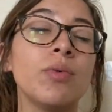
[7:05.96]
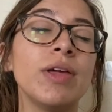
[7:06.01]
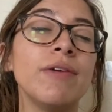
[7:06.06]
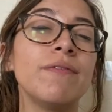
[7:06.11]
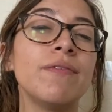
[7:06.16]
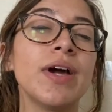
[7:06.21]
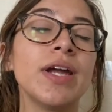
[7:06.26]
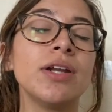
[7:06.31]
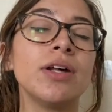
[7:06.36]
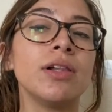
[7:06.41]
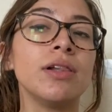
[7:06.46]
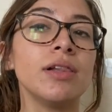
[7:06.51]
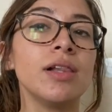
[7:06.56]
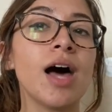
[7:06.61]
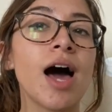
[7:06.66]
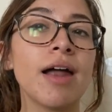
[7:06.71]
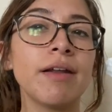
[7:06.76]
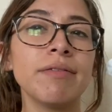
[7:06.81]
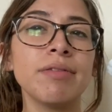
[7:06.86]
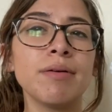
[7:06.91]
we find a
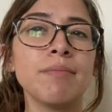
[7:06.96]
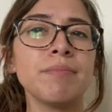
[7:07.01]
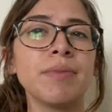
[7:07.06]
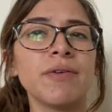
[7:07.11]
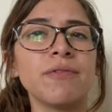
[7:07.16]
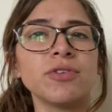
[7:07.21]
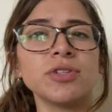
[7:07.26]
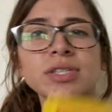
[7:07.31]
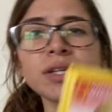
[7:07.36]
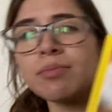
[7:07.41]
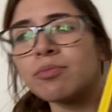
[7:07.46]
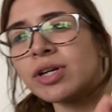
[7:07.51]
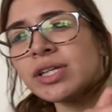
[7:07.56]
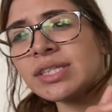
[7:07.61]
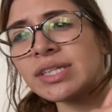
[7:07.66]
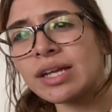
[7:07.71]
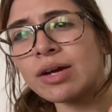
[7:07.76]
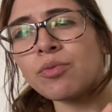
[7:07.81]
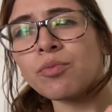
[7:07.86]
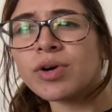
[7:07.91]
lot of them, but for some
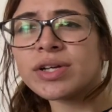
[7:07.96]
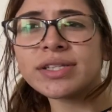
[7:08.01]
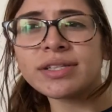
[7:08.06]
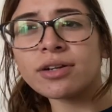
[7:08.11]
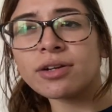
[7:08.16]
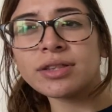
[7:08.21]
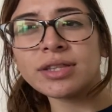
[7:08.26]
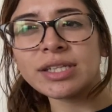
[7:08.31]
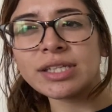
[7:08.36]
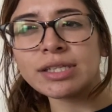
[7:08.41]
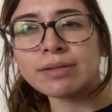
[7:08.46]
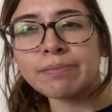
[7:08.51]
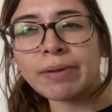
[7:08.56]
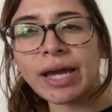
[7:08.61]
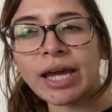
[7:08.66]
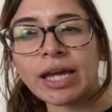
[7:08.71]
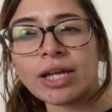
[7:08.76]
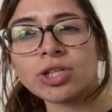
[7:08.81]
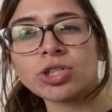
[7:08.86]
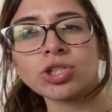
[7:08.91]
reason it wasn't on this
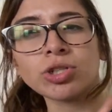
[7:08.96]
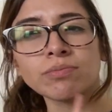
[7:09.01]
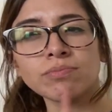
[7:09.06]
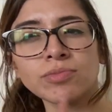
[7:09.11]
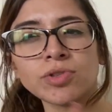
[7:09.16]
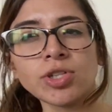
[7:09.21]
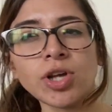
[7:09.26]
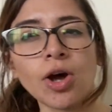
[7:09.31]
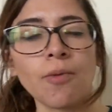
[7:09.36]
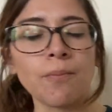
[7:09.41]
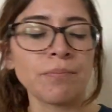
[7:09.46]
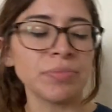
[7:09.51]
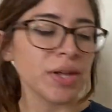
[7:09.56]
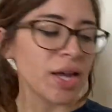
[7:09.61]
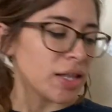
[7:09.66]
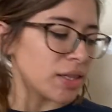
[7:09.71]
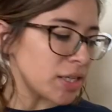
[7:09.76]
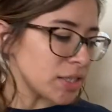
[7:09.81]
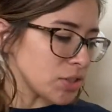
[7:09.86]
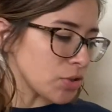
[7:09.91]
page. So
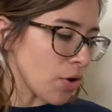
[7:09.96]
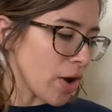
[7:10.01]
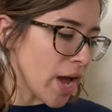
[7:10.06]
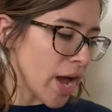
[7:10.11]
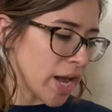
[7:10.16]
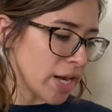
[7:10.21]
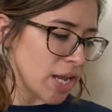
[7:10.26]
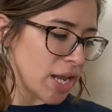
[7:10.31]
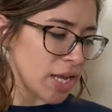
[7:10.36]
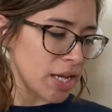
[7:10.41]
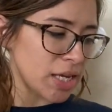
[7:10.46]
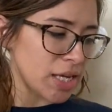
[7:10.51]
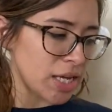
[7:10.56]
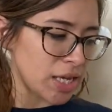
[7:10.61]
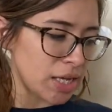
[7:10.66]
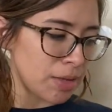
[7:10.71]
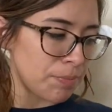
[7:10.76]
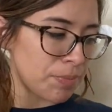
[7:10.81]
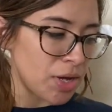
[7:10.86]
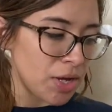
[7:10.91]
let's go ahead and
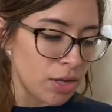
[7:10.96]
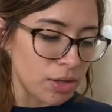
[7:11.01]
keep